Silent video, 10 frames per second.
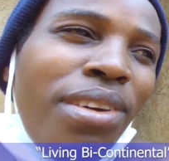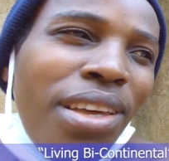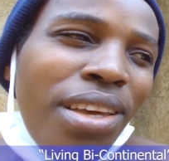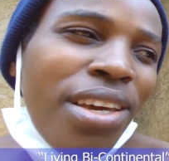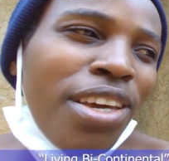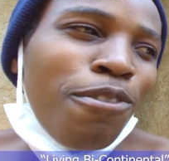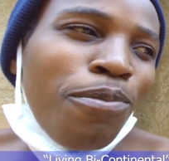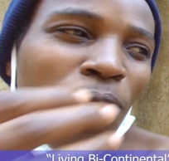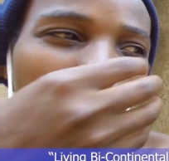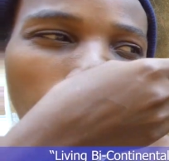he
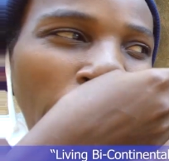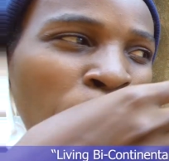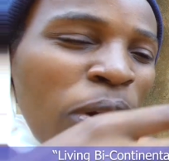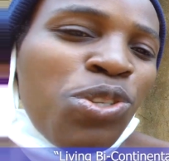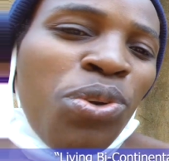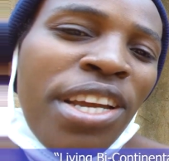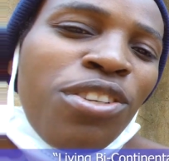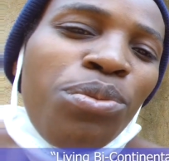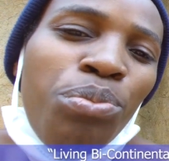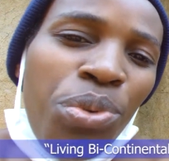was trying
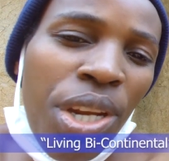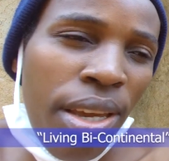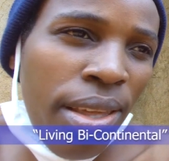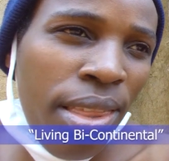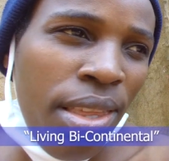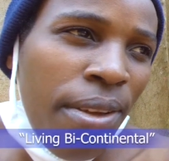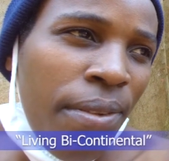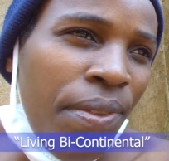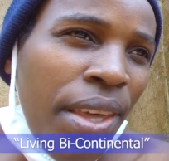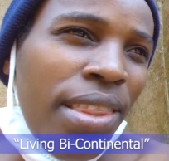to breathe,
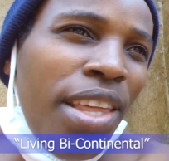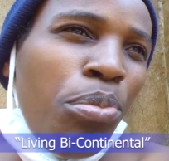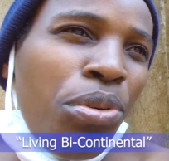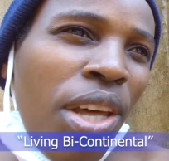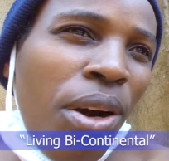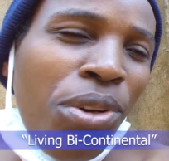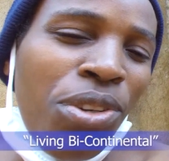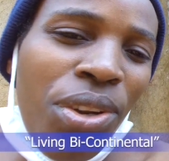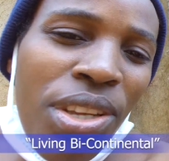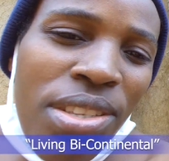and they put the
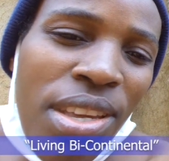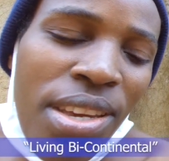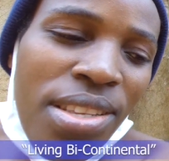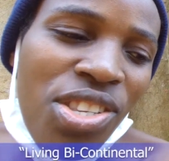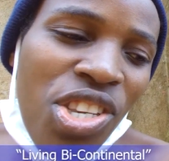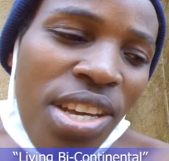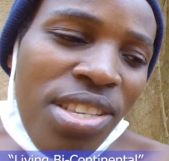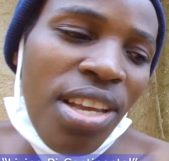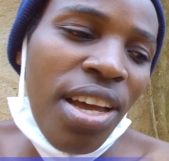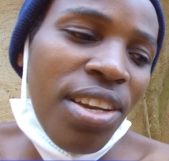onion in his
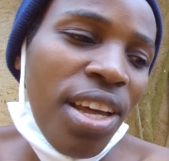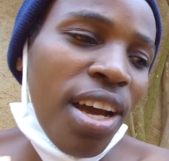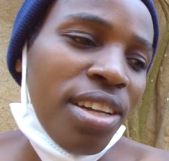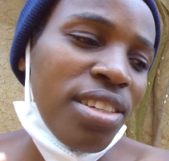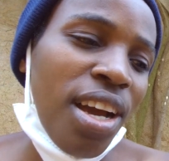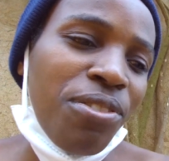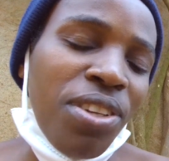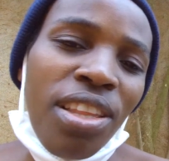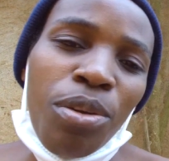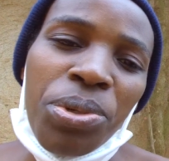chest, and after
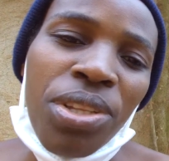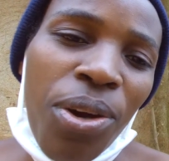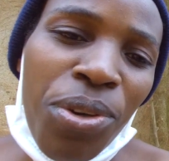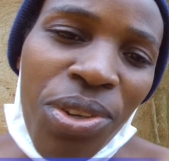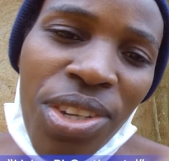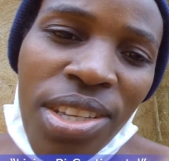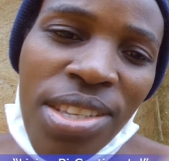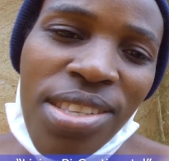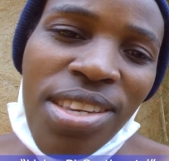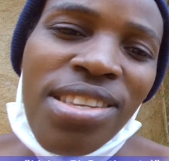they put the onion in
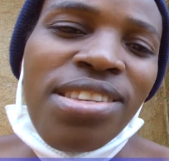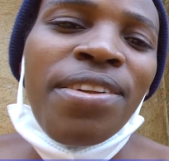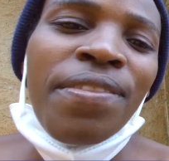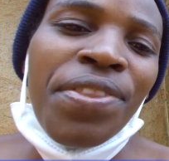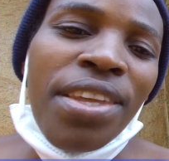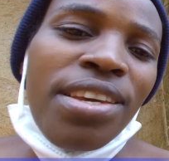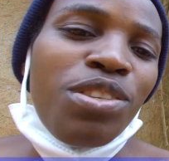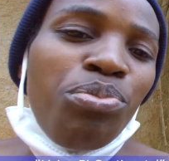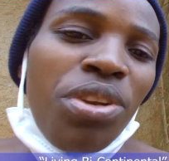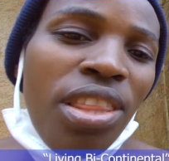his chest, his
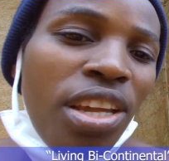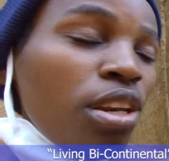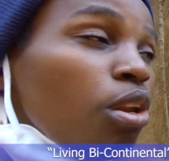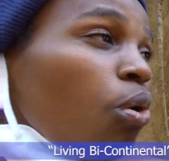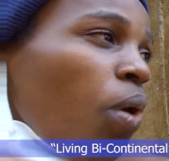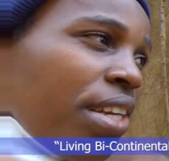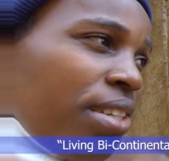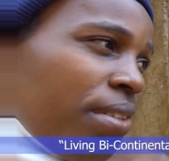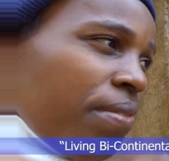breathing lowered.